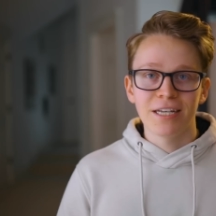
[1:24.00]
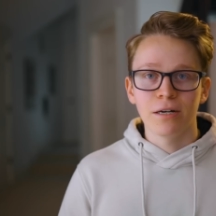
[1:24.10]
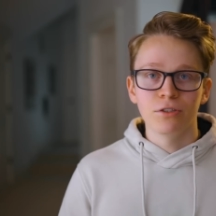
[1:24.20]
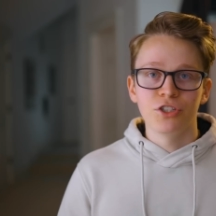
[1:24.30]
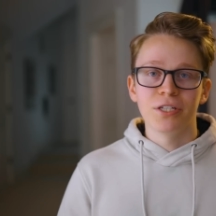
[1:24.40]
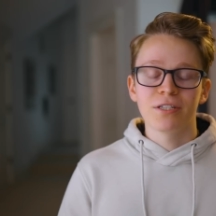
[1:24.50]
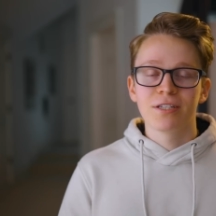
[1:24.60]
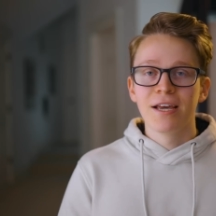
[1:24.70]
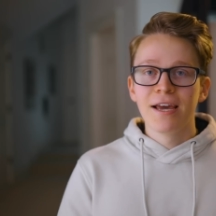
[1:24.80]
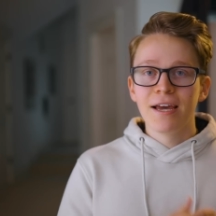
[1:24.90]

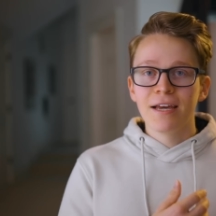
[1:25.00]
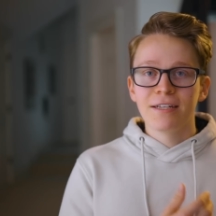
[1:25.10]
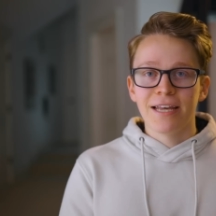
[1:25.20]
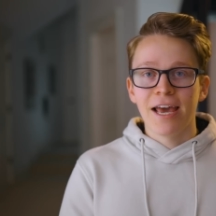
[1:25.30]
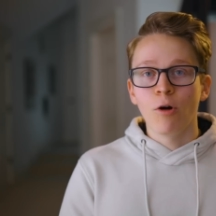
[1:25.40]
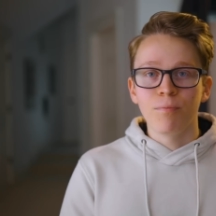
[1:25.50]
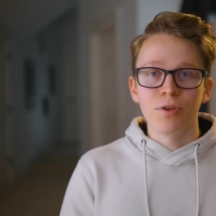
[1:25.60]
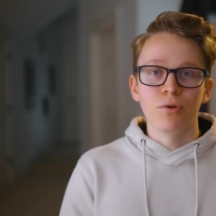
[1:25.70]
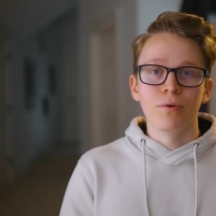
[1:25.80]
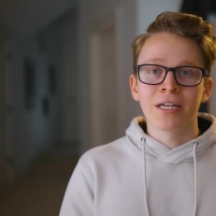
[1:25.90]
intelligence to
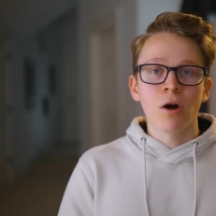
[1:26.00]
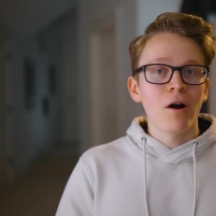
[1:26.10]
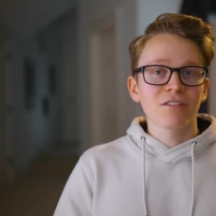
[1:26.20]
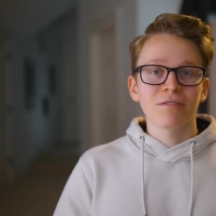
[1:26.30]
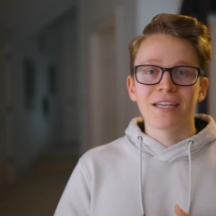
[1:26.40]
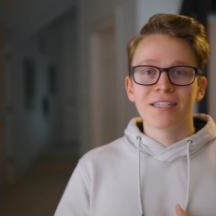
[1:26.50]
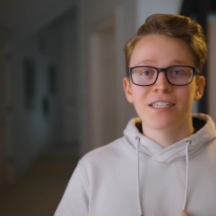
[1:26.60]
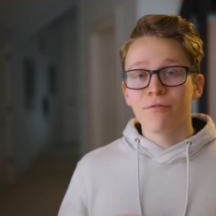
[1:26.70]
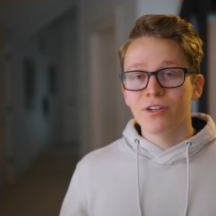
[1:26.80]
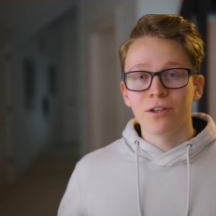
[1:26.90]
help you. It costs like
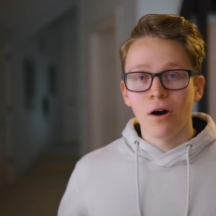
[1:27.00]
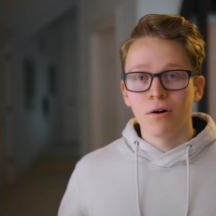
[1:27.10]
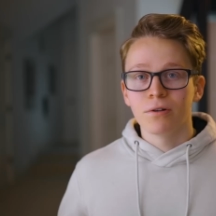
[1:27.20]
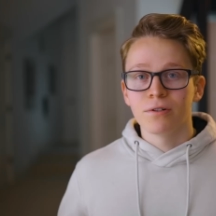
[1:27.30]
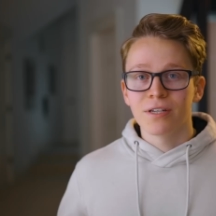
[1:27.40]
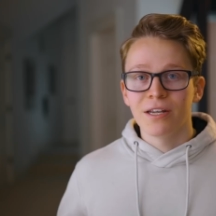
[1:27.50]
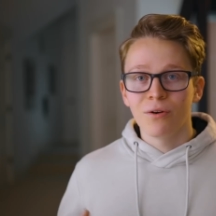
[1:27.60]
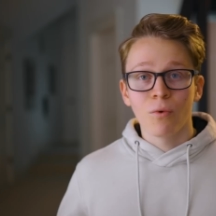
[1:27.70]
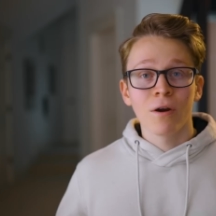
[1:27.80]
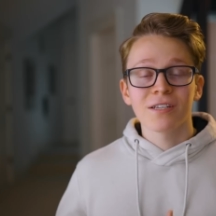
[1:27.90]
seventy dollars and
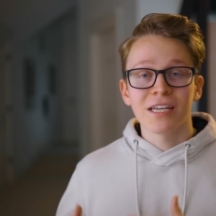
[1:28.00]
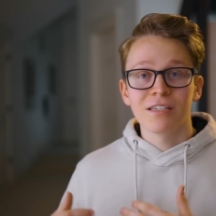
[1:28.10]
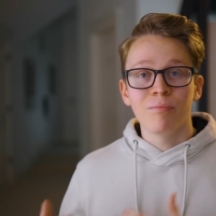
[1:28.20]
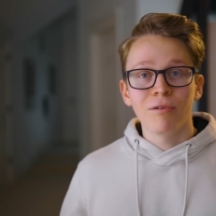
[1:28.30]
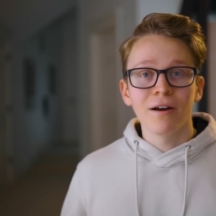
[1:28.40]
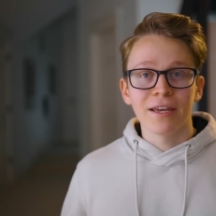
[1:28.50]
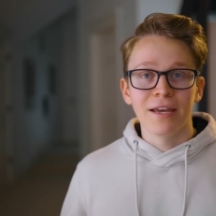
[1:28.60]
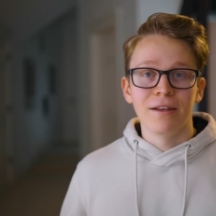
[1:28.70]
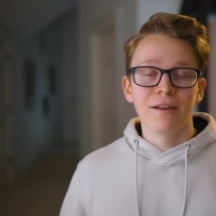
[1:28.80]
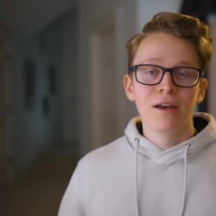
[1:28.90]
it works as a
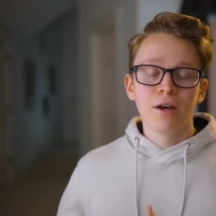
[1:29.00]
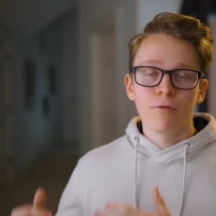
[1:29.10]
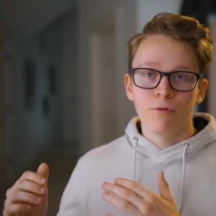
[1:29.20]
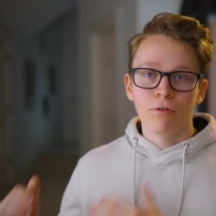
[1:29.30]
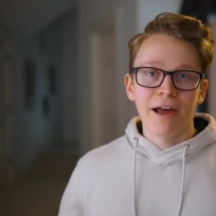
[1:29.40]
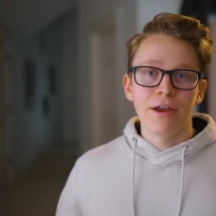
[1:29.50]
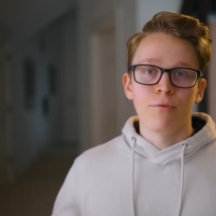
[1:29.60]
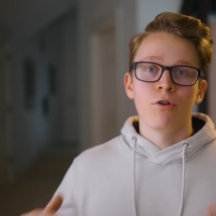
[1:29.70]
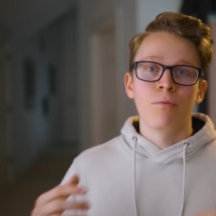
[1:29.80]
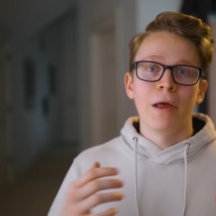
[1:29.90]
plugin for
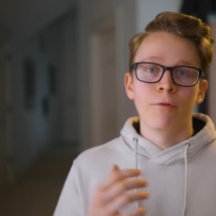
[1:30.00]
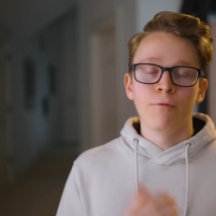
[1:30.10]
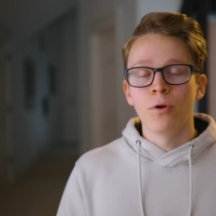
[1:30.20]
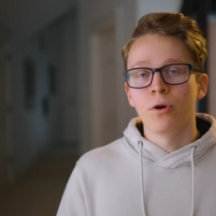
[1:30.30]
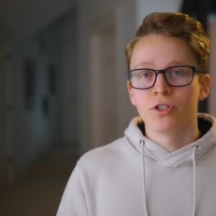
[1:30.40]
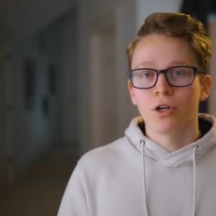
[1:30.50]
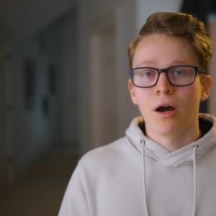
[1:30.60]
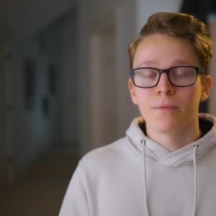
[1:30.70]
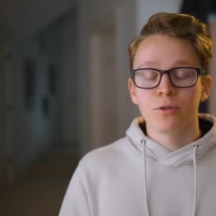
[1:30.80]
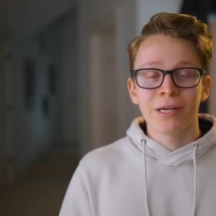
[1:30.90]
Lightroom and
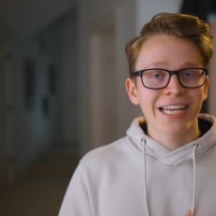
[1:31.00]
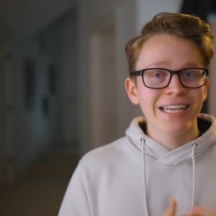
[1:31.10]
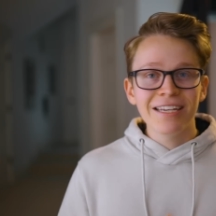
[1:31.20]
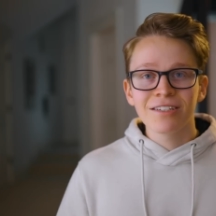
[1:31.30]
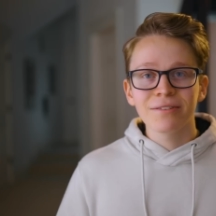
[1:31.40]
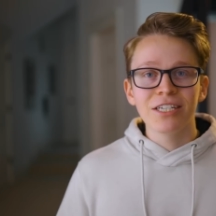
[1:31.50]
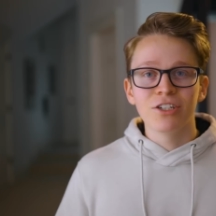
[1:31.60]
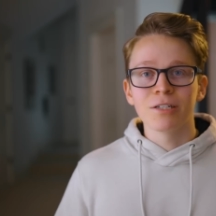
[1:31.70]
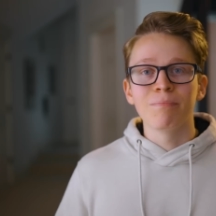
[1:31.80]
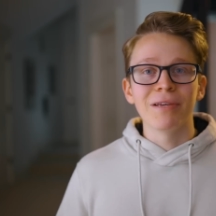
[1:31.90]
Photoshop. So it can easily
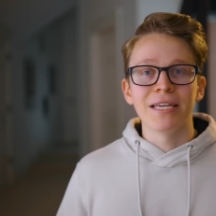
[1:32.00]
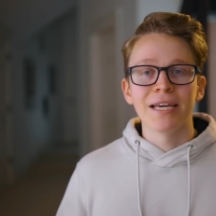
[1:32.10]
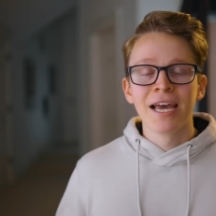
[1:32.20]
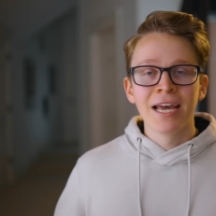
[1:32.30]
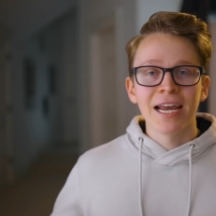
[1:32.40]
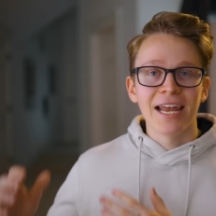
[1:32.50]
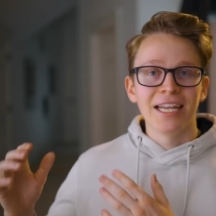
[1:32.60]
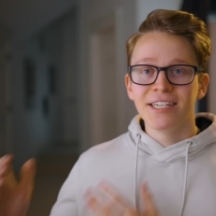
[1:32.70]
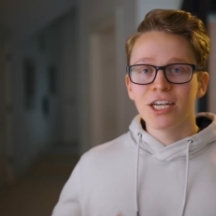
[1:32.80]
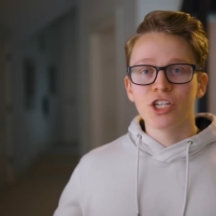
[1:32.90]
just be an
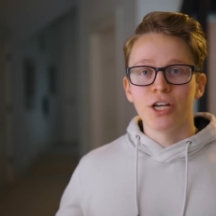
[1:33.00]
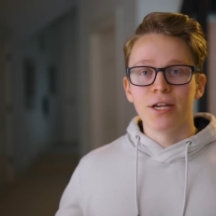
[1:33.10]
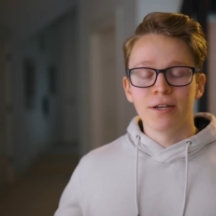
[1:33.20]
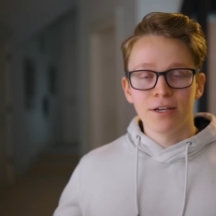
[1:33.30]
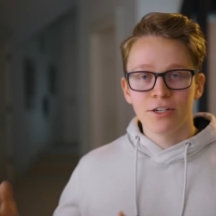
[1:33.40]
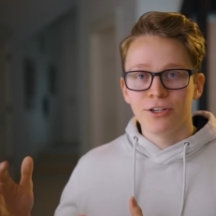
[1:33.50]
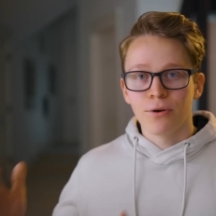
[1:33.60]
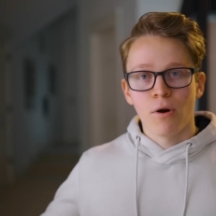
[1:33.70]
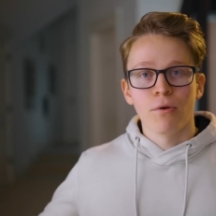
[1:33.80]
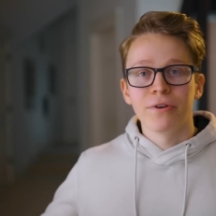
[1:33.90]
addition to
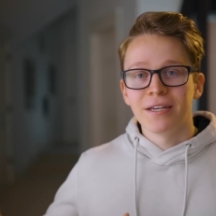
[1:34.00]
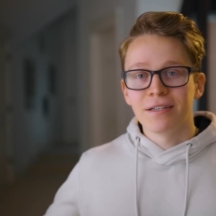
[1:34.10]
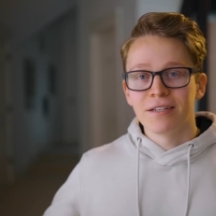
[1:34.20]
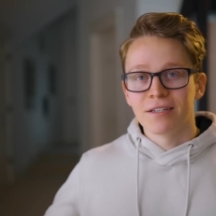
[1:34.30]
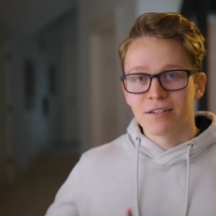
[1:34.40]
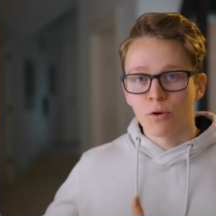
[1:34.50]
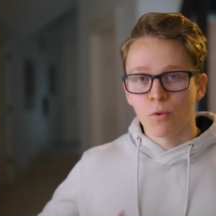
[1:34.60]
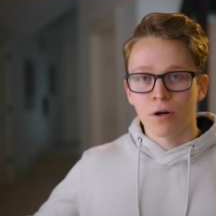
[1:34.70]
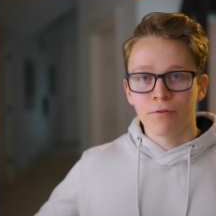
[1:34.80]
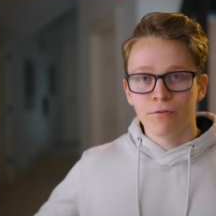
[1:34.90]
your already existing
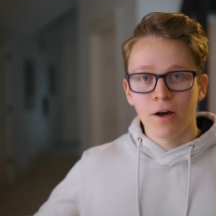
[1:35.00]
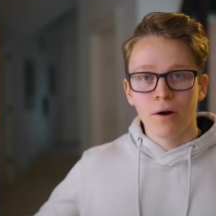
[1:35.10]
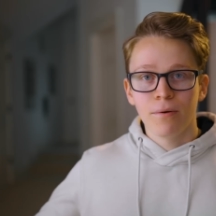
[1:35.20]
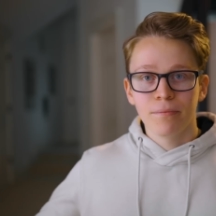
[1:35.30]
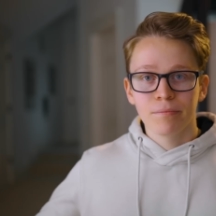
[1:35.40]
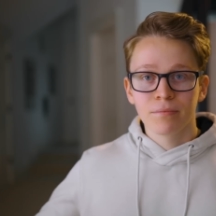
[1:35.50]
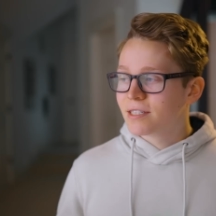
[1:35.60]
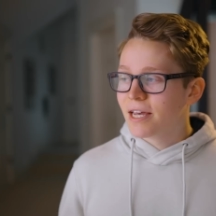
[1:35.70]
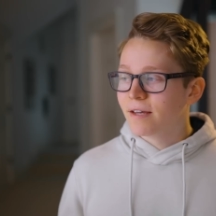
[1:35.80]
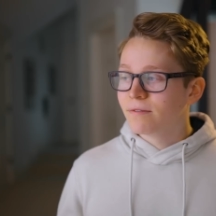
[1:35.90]
workflow. That being
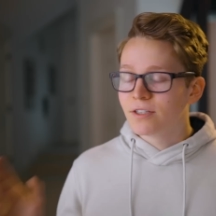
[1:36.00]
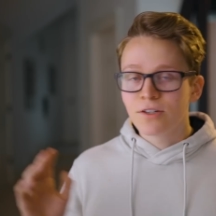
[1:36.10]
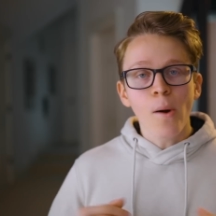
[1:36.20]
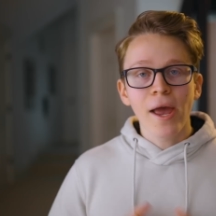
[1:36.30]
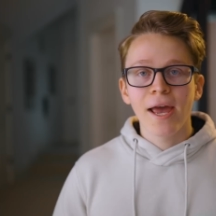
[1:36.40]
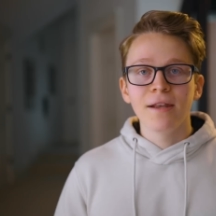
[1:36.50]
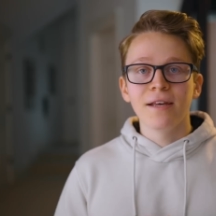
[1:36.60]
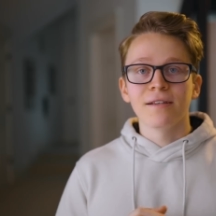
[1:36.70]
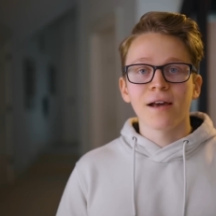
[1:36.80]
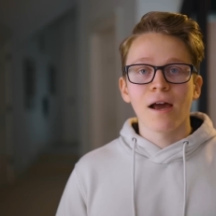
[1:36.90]
said, let's go ahead
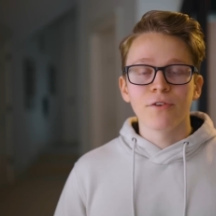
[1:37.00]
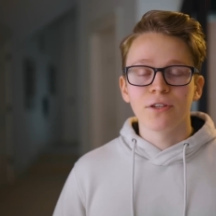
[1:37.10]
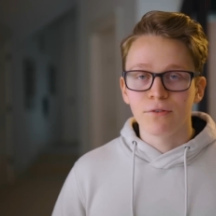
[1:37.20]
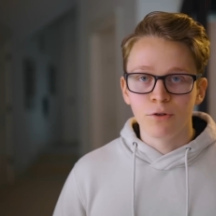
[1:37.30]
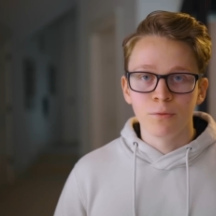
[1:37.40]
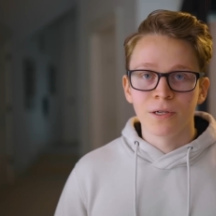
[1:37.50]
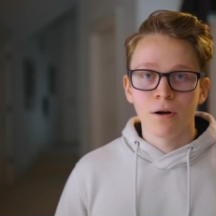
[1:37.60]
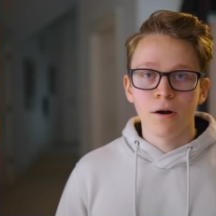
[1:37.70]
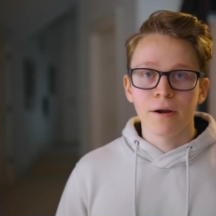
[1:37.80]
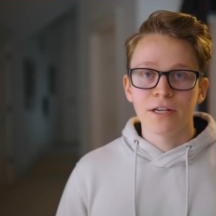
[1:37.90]
and dive into
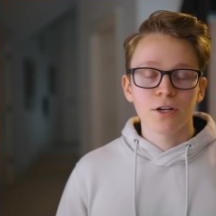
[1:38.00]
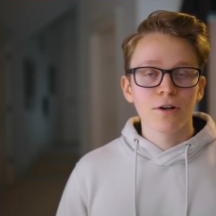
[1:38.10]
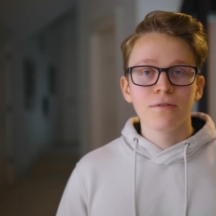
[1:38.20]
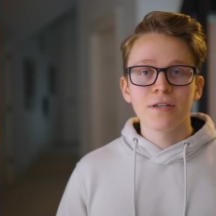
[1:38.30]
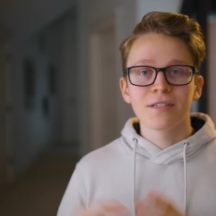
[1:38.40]
Luminar and turn